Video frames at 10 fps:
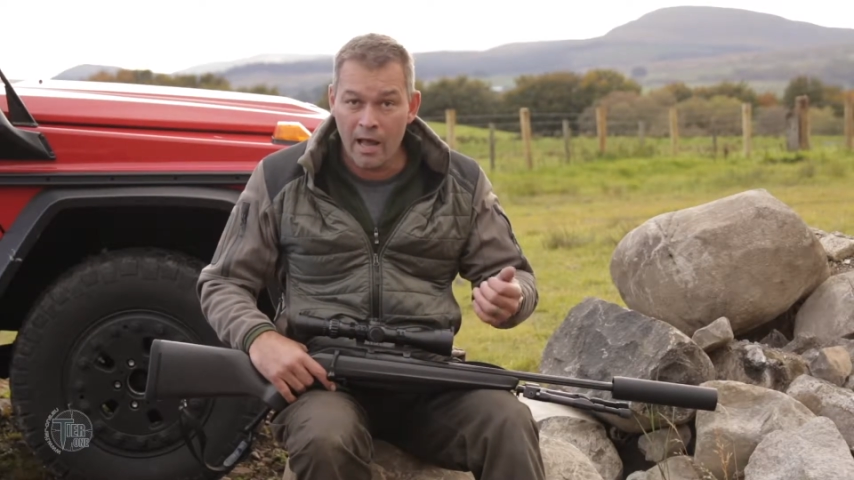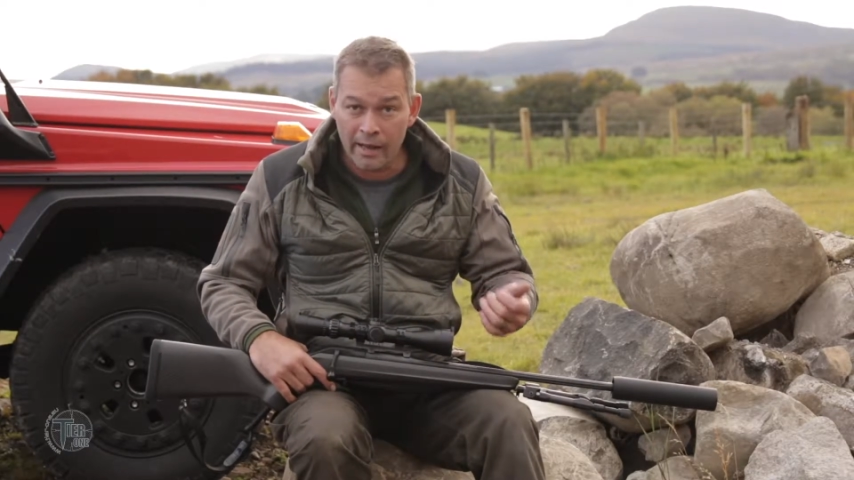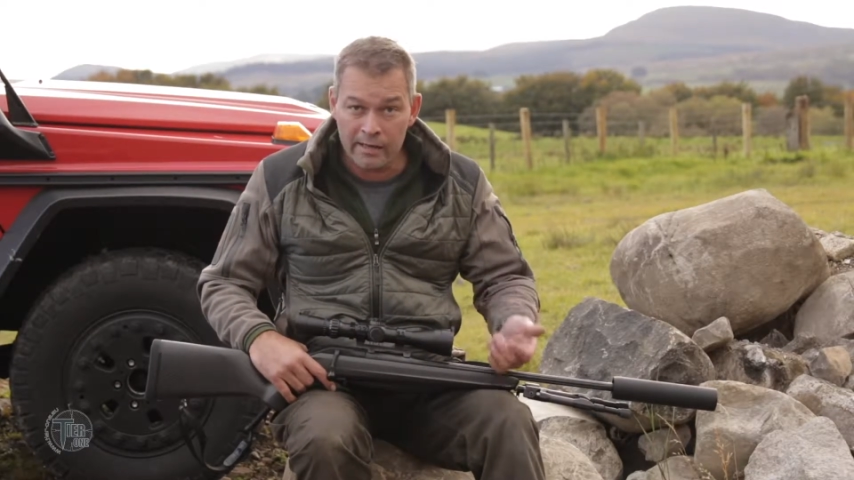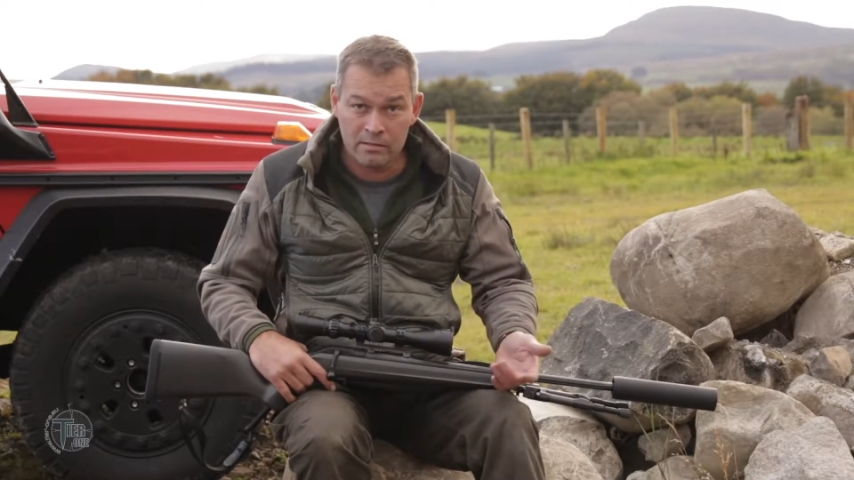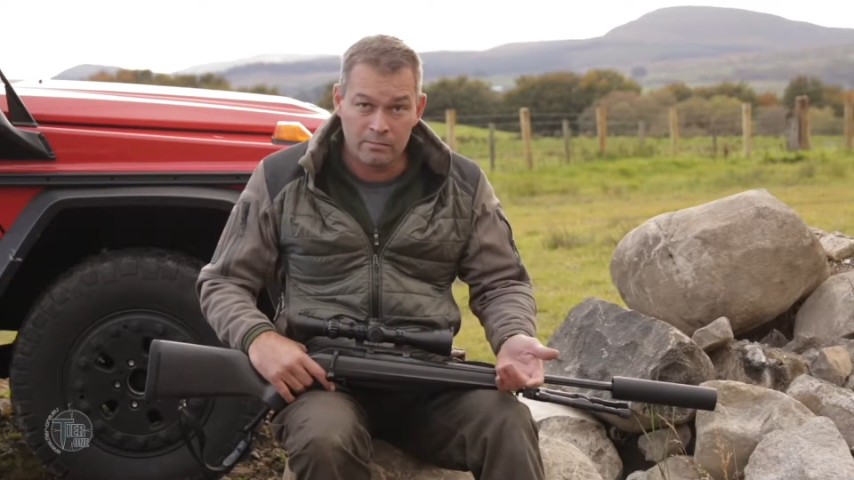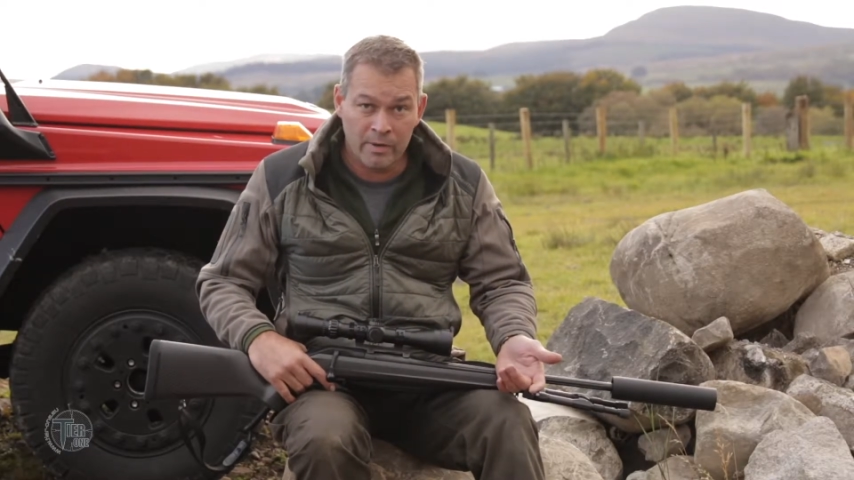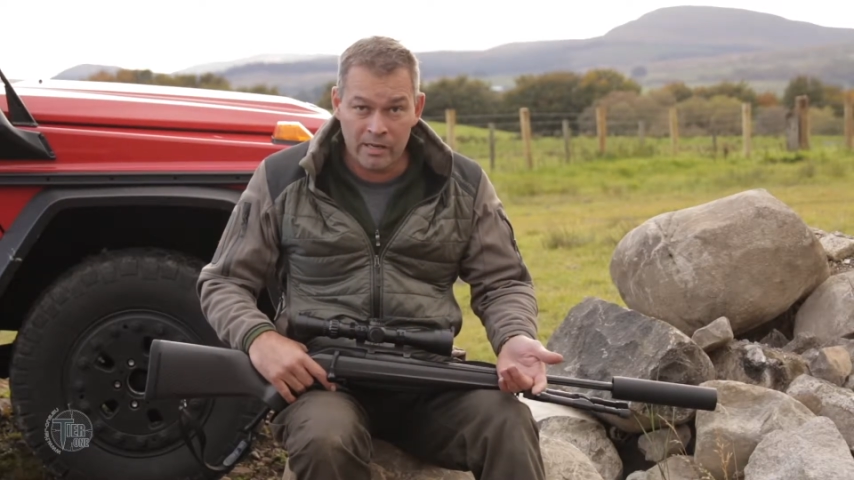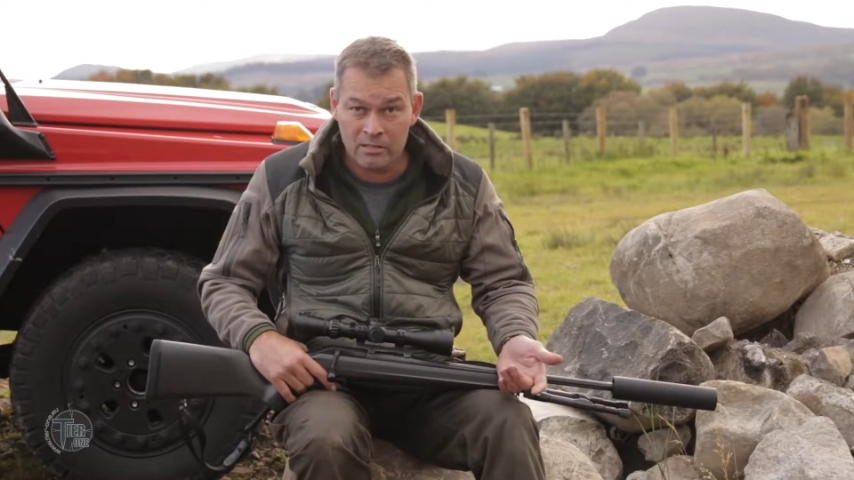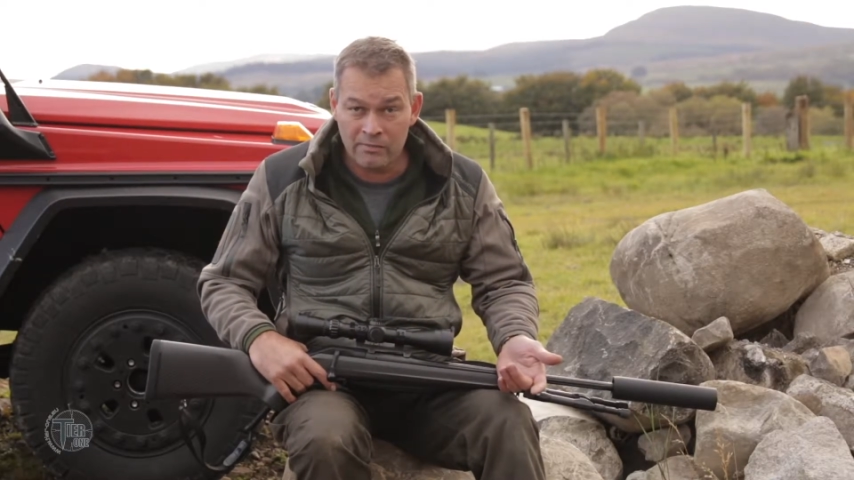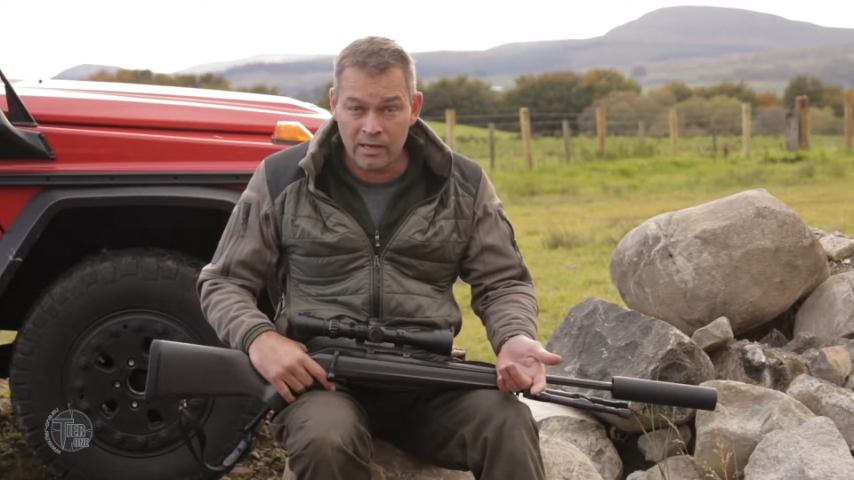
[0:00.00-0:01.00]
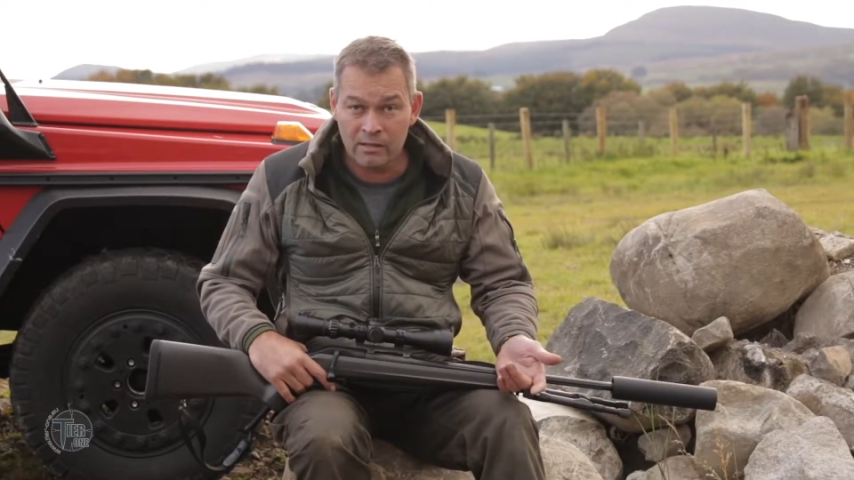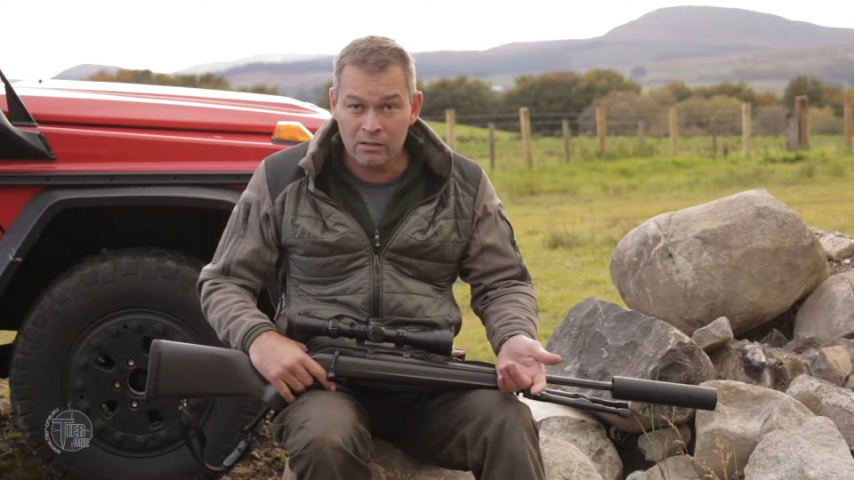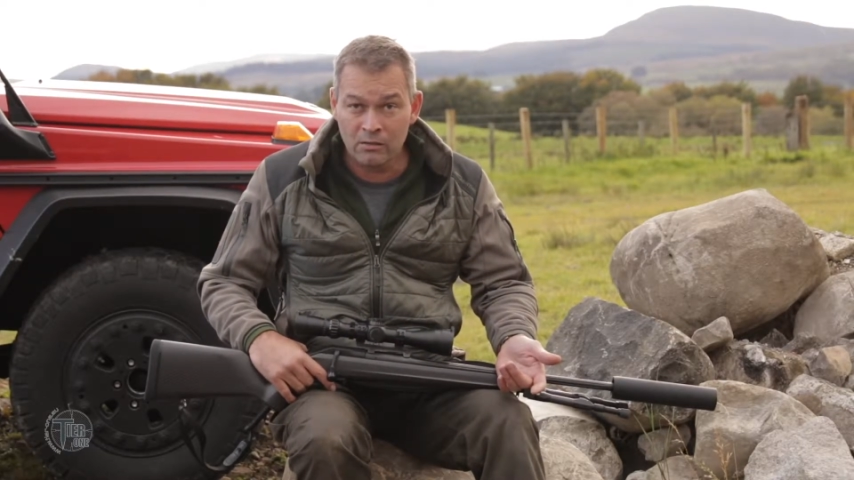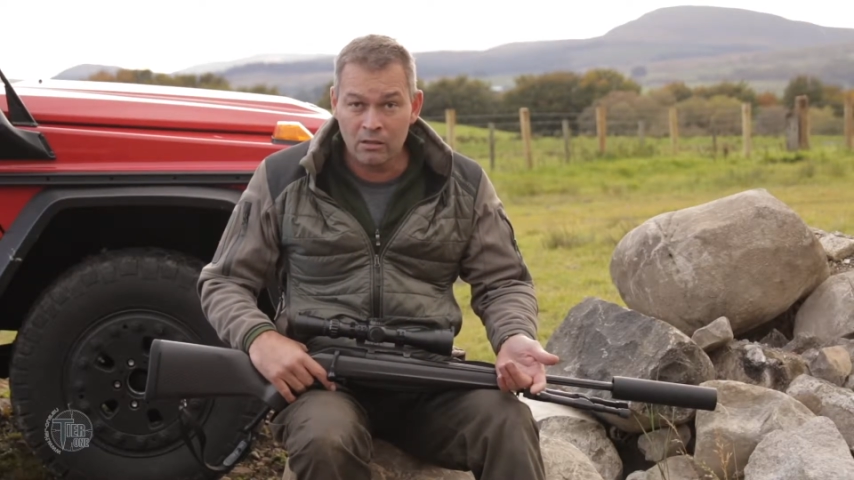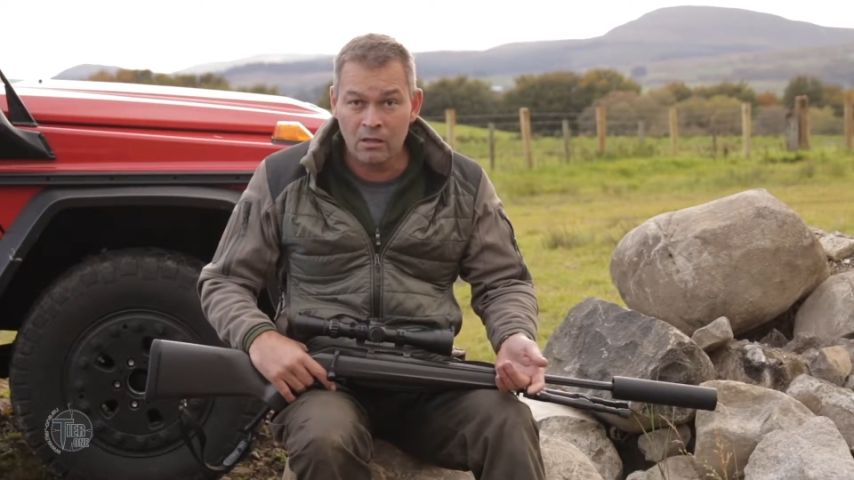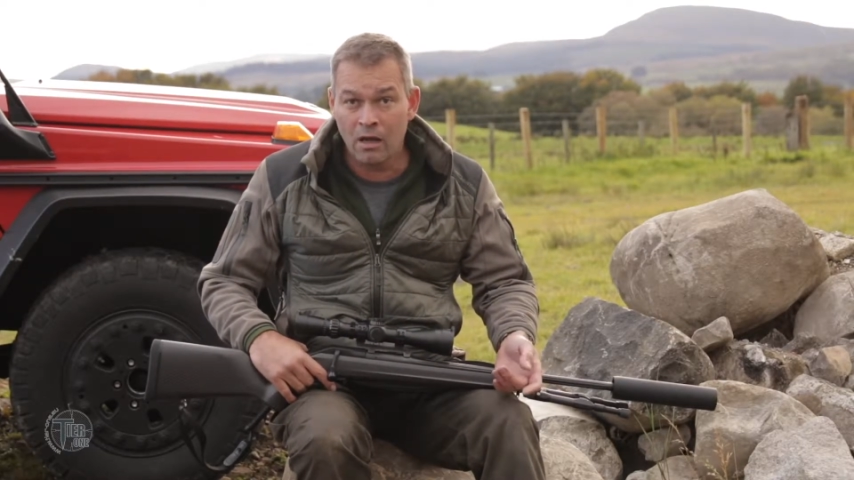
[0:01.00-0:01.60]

8 minutes of angle,